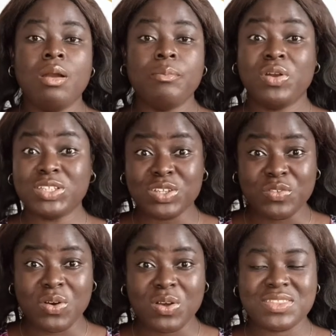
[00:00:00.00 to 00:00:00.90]
because of
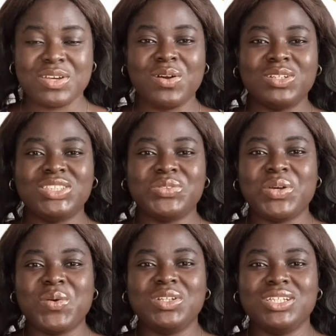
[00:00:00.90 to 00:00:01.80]
course the court's
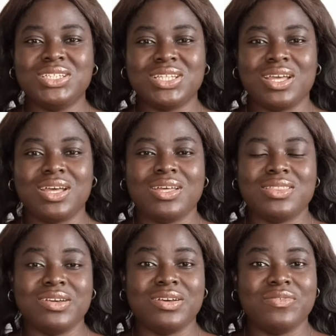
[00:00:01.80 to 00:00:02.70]
record is
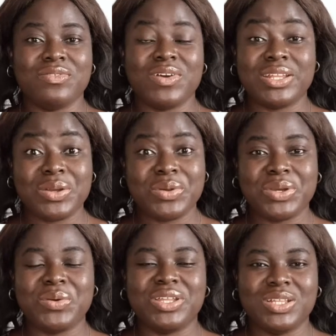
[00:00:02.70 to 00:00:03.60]
the final
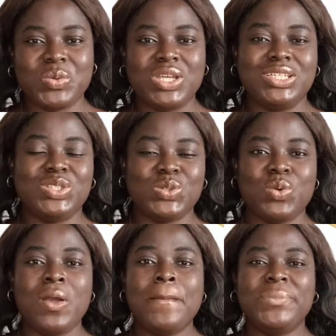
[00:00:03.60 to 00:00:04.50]
record anyway. So
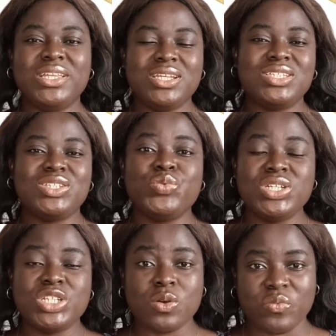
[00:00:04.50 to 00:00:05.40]
please
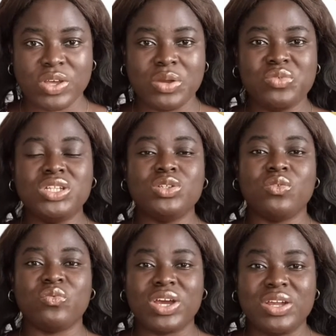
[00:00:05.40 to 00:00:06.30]
read your file. Read
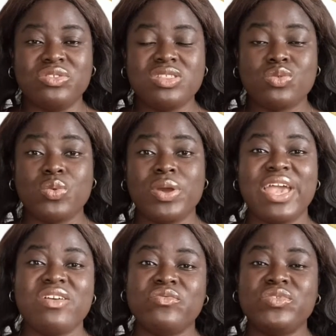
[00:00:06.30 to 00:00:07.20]
through
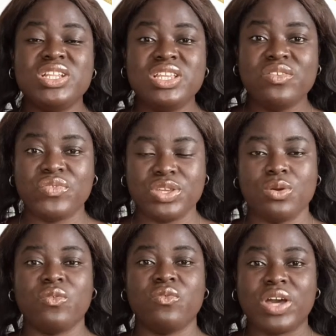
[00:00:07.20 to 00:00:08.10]
every leaf in
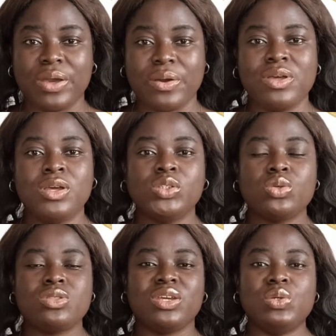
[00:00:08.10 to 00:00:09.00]
your file, so
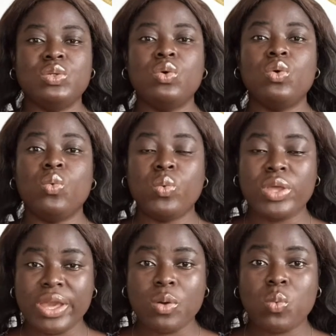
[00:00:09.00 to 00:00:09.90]
that you know
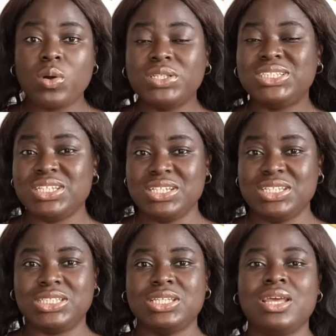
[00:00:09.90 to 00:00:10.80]
where what
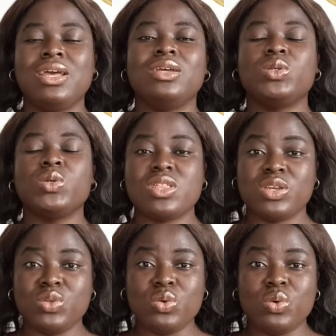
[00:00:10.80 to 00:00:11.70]
is, so that
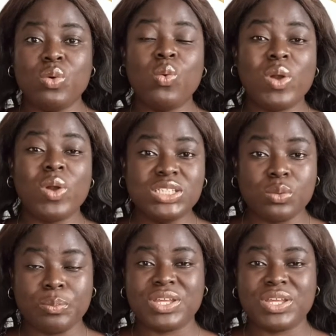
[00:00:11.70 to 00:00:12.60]
you know when to
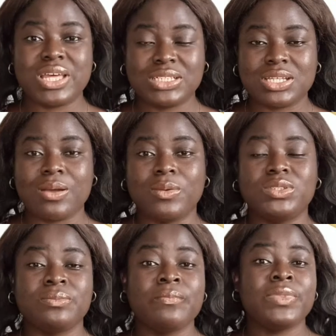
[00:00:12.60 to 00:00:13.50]
bring that out
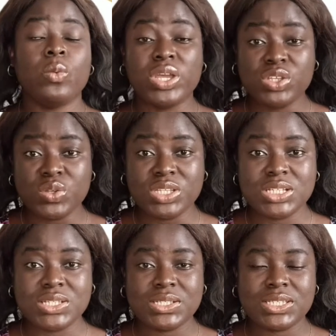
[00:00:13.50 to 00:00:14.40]
when you
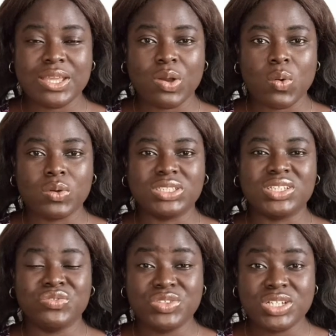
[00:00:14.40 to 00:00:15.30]
need it in court.
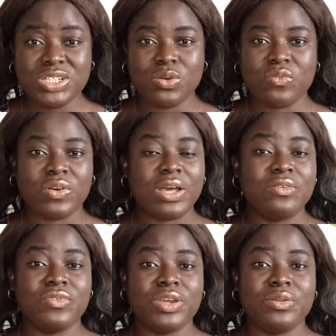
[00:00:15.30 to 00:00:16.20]
Read your file.
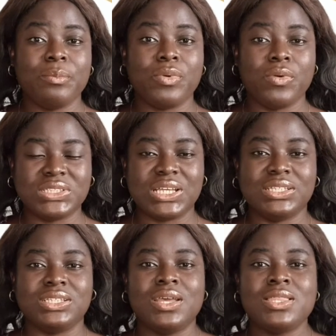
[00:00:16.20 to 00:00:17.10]
Very important.
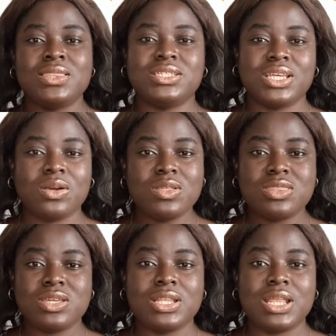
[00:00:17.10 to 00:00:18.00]
The second
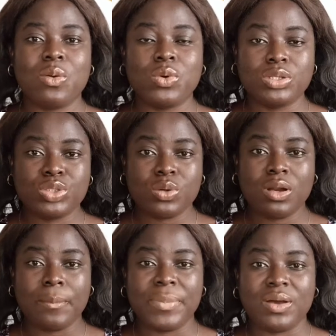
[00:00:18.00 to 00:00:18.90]
thing I want to
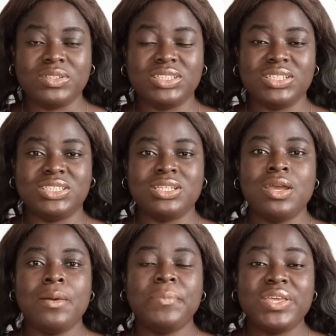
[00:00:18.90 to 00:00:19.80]
talk about is
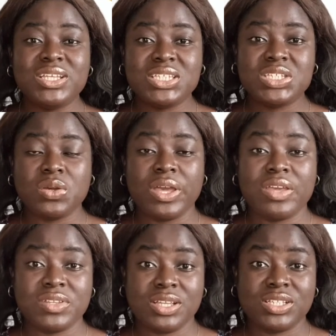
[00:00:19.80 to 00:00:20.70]
piece your
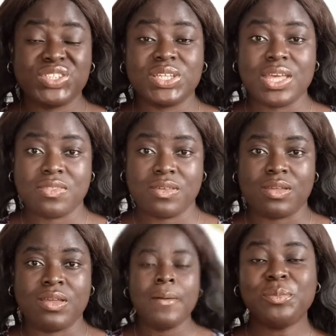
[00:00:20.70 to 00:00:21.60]
evidence together.
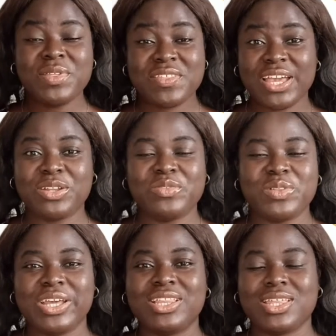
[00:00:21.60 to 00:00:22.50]
Don't be the kind of
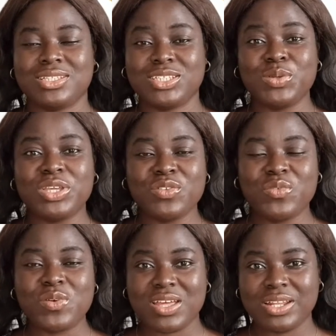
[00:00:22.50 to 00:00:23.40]
lawyer that's looking
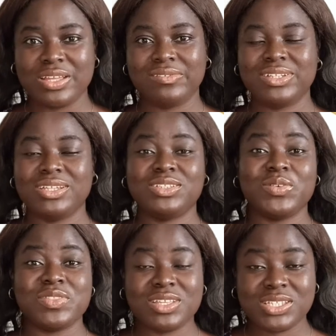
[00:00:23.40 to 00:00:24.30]
for that evidence
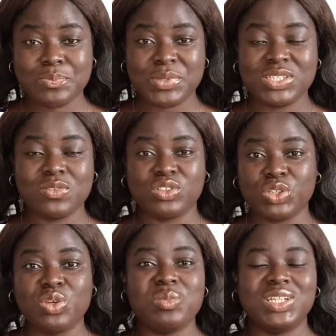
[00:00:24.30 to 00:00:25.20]
or this piece of
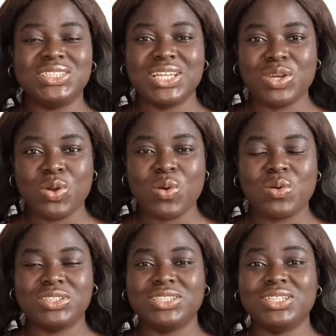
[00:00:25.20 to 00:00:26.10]
document in
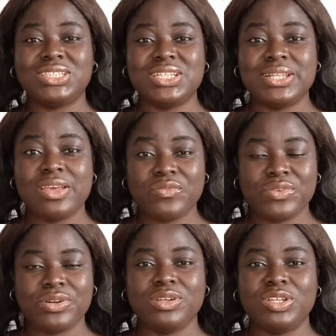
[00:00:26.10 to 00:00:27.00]
court. It's
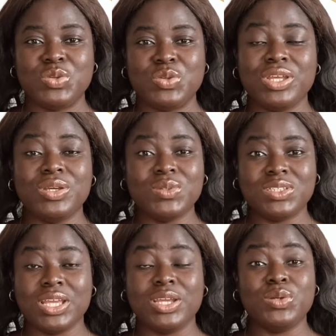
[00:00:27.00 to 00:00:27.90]
never a
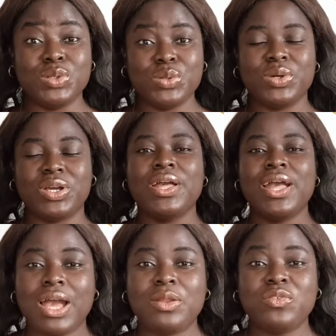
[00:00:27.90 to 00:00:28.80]
good look.
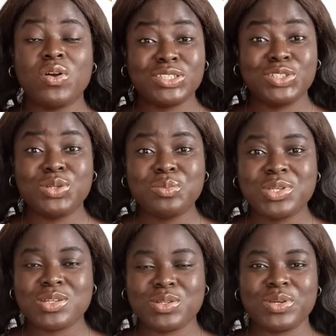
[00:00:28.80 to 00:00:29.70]
And of course, don't be
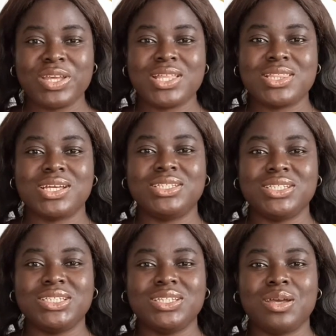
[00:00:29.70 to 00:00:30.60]
the lawyer that
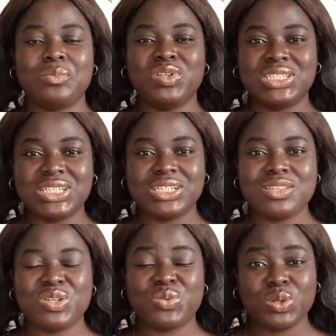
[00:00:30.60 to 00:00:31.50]
is presenting
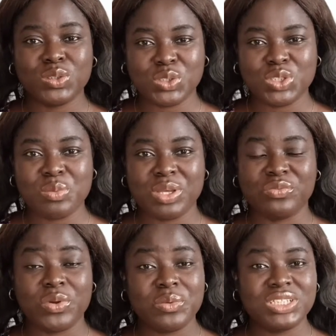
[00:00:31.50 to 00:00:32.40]
the wrong document.
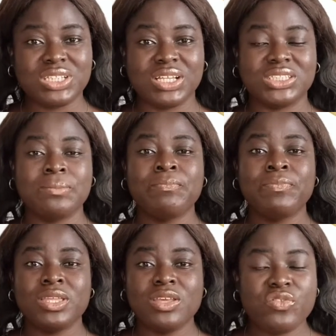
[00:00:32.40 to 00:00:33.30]
For instance,
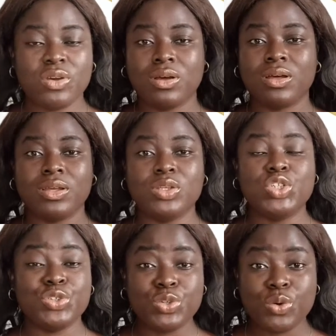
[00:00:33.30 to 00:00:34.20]
if you
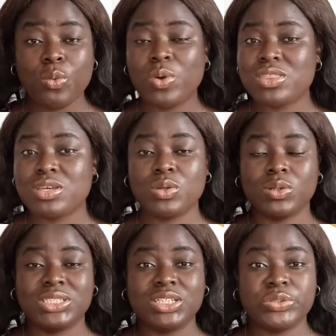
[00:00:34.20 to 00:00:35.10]
should know whether you're
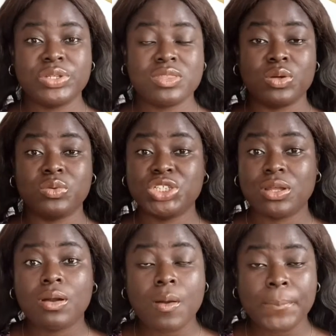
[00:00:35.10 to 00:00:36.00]
tendering the
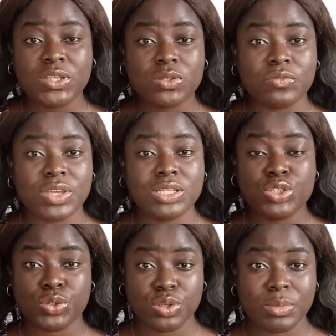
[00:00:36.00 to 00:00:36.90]
original copies of any
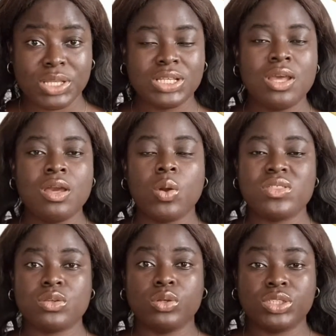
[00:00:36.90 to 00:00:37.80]
document,
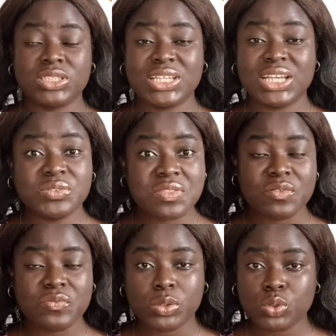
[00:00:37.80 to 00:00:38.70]
whether you're tendering the
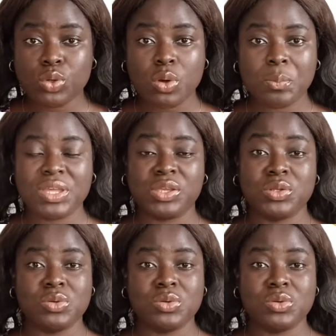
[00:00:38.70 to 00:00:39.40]
photocopy, and you